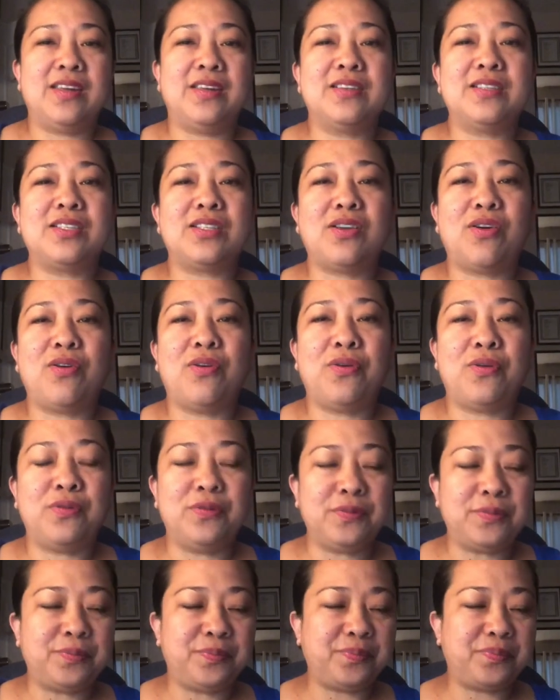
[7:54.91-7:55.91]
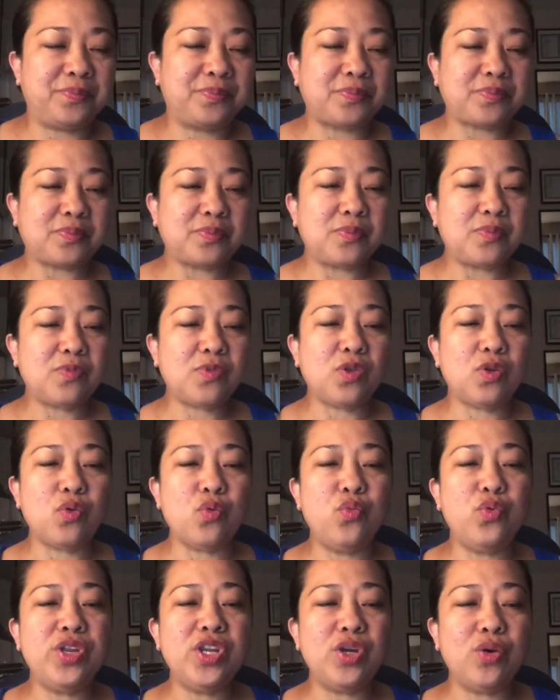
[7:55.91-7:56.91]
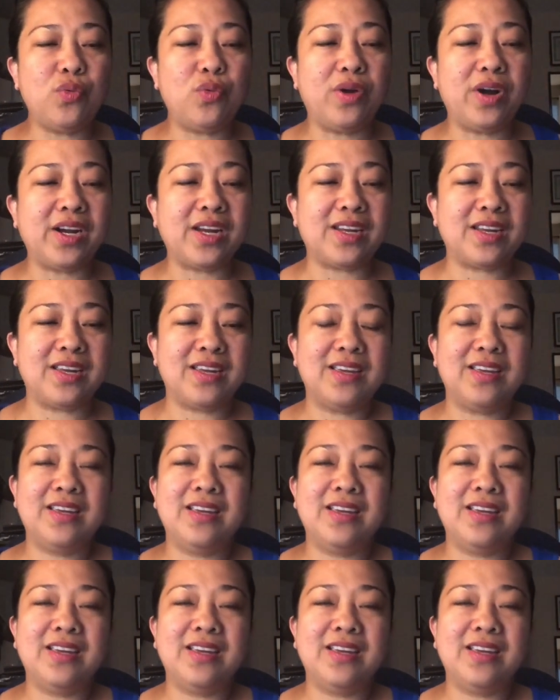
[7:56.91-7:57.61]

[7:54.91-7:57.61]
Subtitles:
So when you work